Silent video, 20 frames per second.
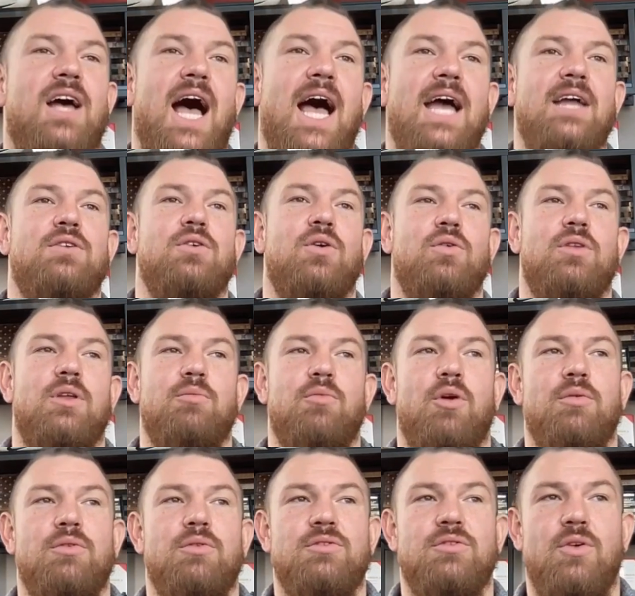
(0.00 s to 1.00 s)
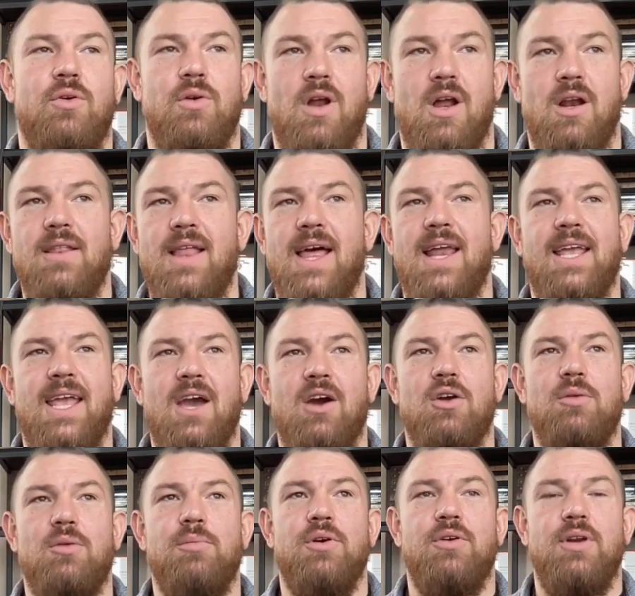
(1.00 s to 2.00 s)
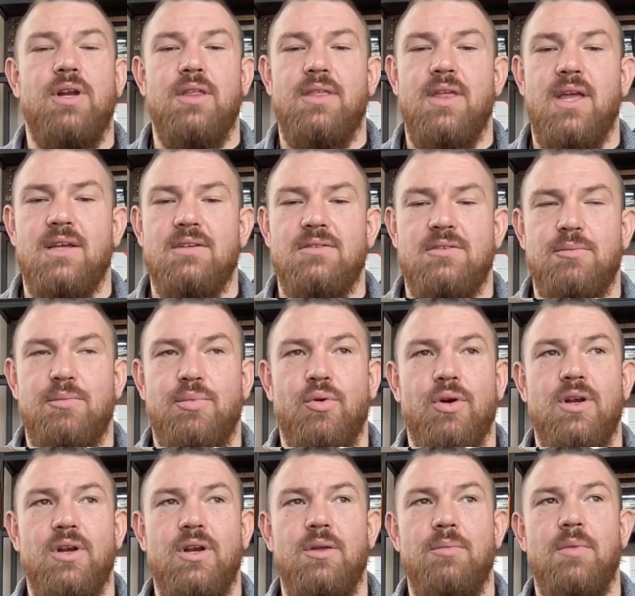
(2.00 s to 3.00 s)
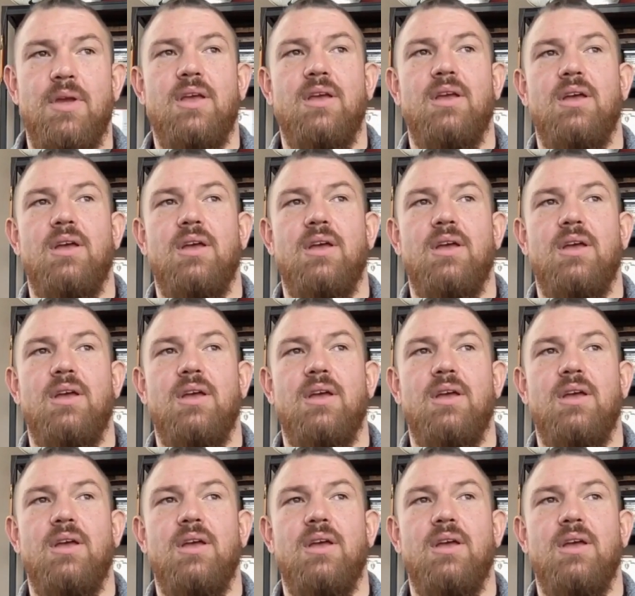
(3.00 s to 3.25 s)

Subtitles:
I told them what was going on. And that accountability thing is important to me.